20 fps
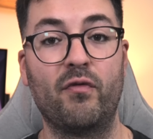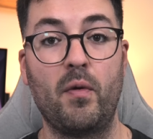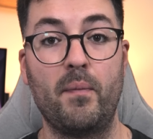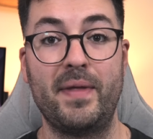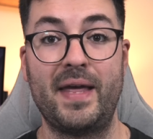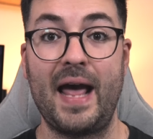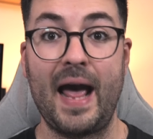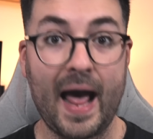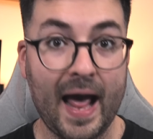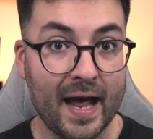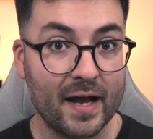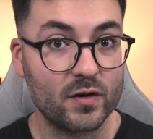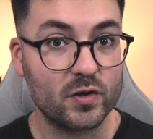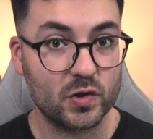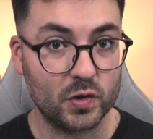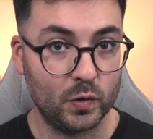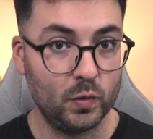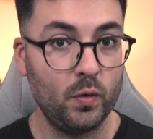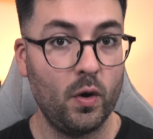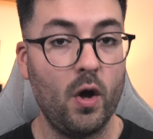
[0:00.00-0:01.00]
from the
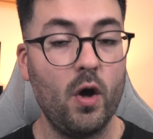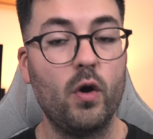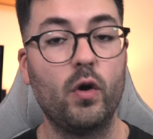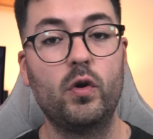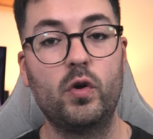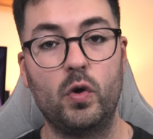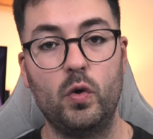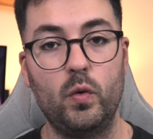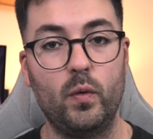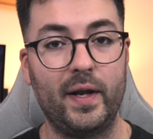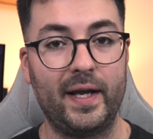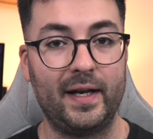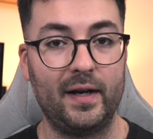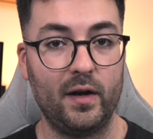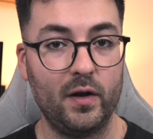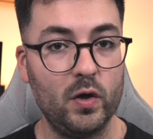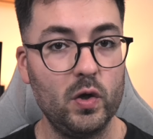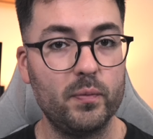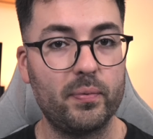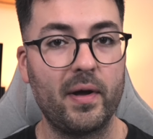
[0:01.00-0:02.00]
actual cooling
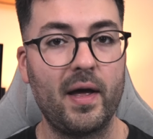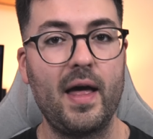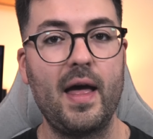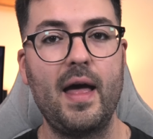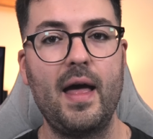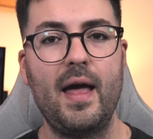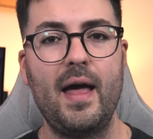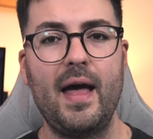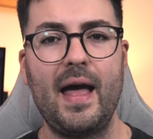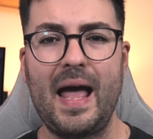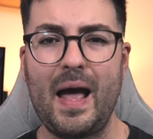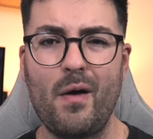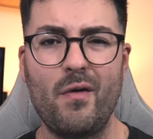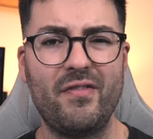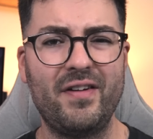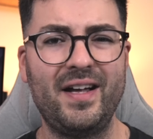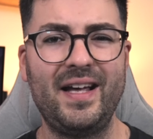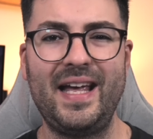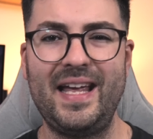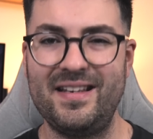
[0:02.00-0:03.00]
loop.
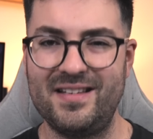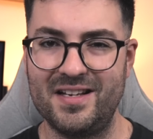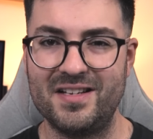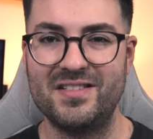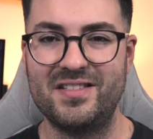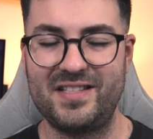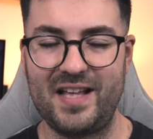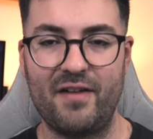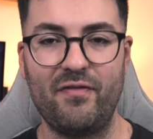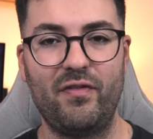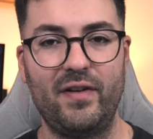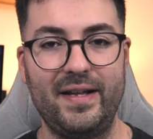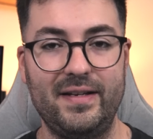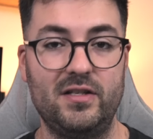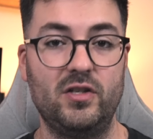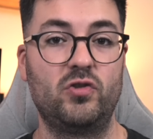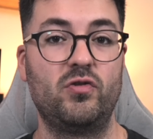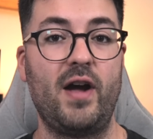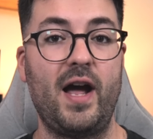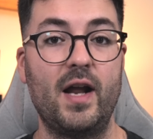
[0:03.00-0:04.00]
However, it does definitely
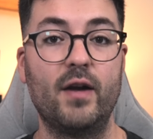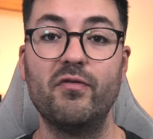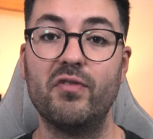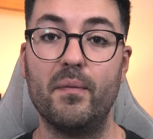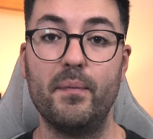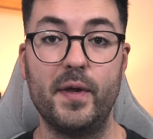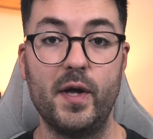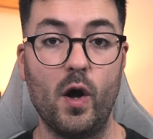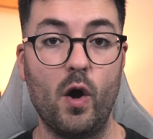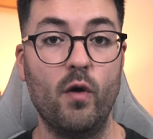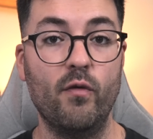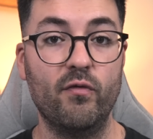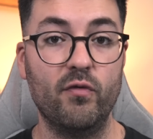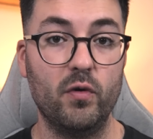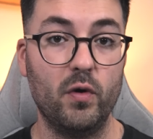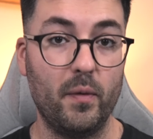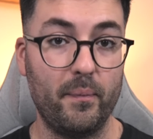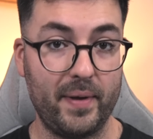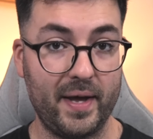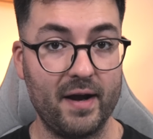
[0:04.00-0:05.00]
detract from the
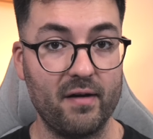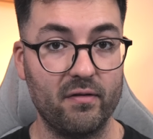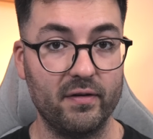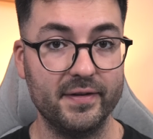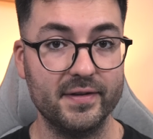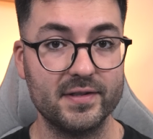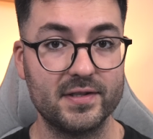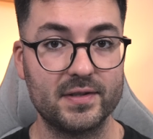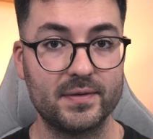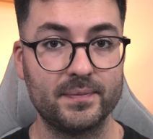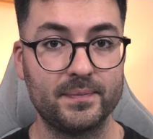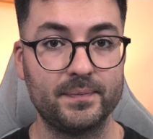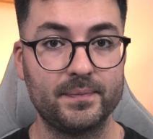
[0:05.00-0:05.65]
overall appearance.